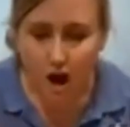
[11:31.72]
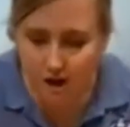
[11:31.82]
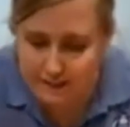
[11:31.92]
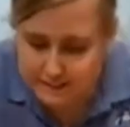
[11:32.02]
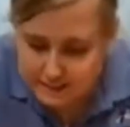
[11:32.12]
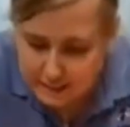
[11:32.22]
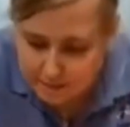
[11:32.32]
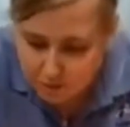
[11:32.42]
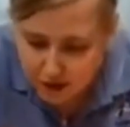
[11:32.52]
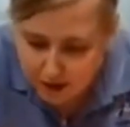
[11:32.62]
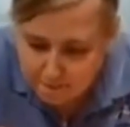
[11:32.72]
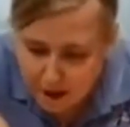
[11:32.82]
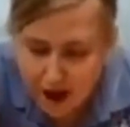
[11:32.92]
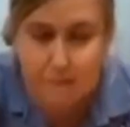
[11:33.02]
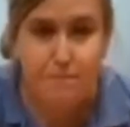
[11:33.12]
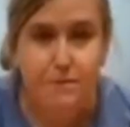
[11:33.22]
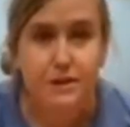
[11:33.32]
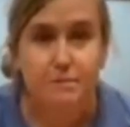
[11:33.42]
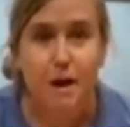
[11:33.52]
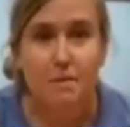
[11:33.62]
hard to see, but when I pop
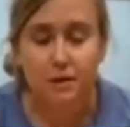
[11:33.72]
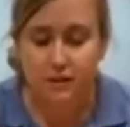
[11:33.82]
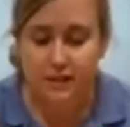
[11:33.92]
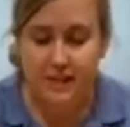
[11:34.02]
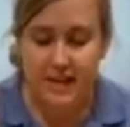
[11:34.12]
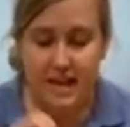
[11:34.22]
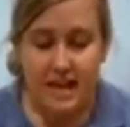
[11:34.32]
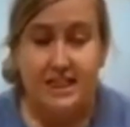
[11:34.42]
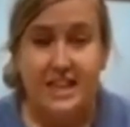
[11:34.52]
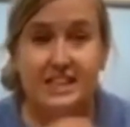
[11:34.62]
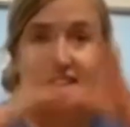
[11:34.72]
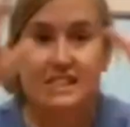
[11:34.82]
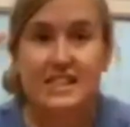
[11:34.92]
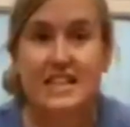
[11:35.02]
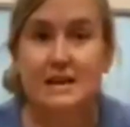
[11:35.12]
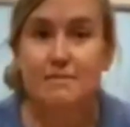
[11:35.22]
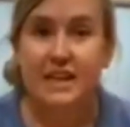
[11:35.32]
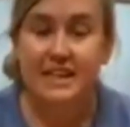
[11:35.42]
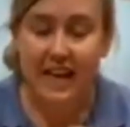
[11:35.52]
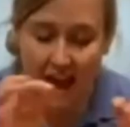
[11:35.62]
the bubbles, the steam,
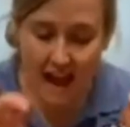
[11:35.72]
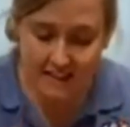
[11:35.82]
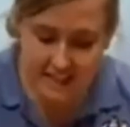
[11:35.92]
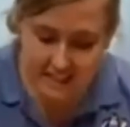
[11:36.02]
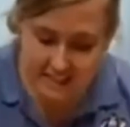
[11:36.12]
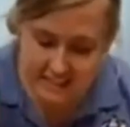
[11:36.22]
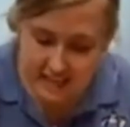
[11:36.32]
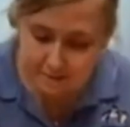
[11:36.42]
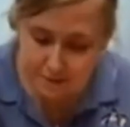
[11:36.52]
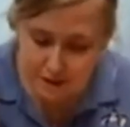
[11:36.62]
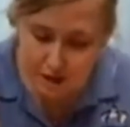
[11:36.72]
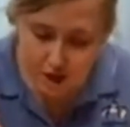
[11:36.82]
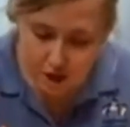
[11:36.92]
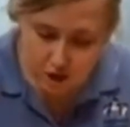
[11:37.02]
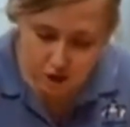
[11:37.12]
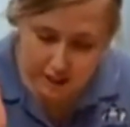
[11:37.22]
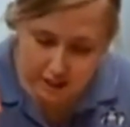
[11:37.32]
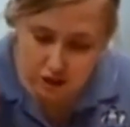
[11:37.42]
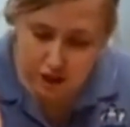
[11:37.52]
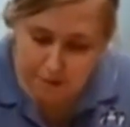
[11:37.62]
the gas escapes. So I
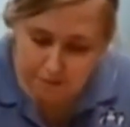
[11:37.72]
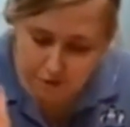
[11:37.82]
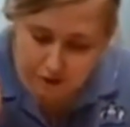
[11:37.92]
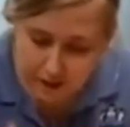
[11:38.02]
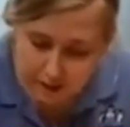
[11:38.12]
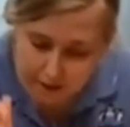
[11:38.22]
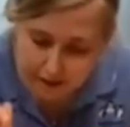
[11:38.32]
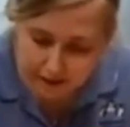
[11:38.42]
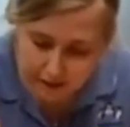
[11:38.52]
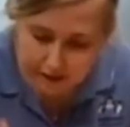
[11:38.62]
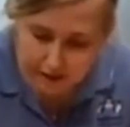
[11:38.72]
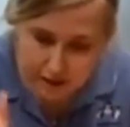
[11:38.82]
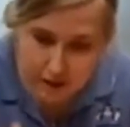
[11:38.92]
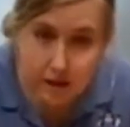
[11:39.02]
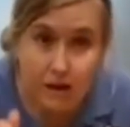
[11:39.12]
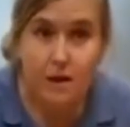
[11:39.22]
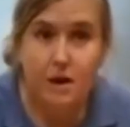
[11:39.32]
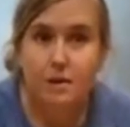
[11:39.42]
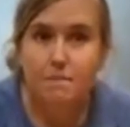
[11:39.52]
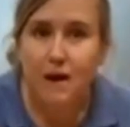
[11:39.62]
can trap them for a little bit,
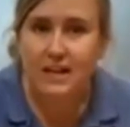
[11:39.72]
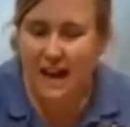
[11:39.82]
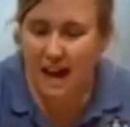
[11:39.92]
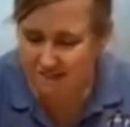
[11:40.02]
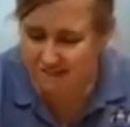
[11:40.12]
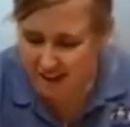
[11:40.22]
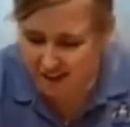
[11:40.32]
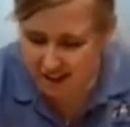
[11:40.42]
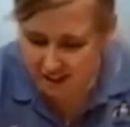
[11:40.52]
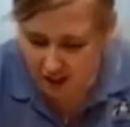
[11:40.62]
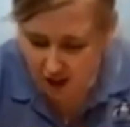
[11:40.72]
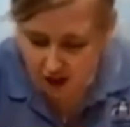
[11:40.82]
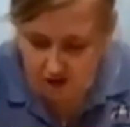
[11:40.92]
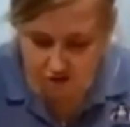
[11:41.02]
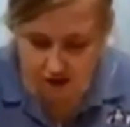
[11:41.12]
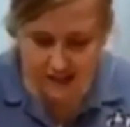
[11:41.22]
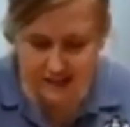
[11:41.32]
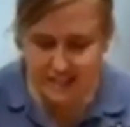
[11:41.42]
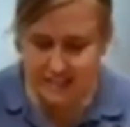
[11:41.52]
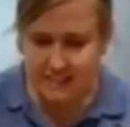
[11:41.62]
but not very long,
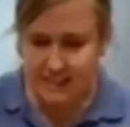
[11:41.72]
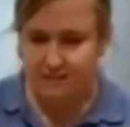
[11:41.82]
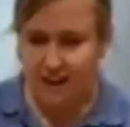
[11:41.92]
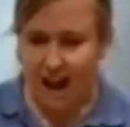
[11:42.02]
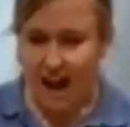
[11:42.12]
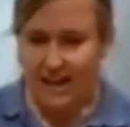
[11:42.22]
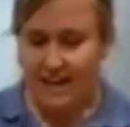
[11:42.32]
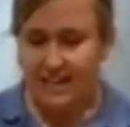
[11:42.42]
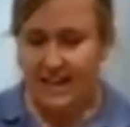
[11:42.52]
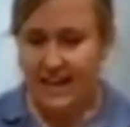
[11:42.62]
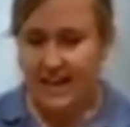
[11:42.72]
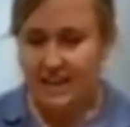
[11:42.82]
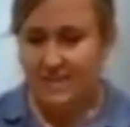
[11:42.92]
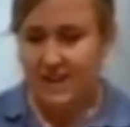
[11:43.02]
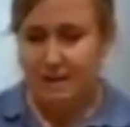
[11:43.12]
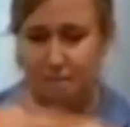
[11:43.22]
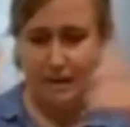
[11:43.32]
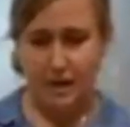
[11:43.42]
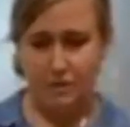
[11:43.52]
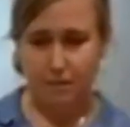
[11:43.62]
right? Let's see if I can get even
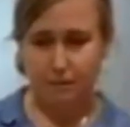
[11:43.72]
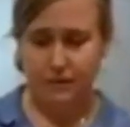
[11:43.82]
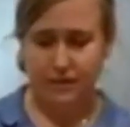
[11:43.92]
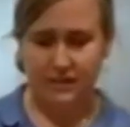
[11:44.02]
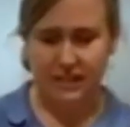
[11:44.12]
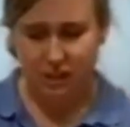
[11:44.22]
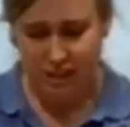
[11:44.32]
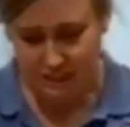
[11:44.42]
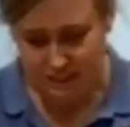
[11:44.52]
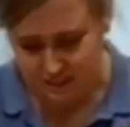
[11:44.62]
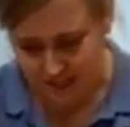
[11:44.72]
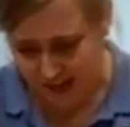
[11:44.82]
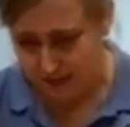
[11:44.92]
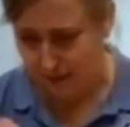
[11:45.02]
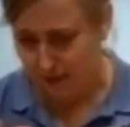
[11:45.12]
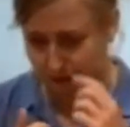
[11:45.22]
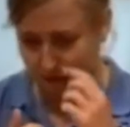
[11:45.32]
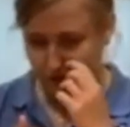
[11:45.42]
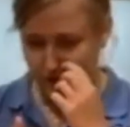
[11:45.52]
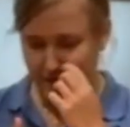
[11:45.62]
bigger bubbles, because these are just little tiny
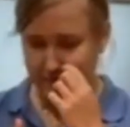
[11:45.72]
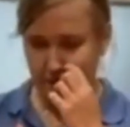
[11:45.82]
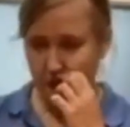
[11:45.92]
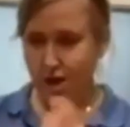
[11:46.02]
bubbles, right?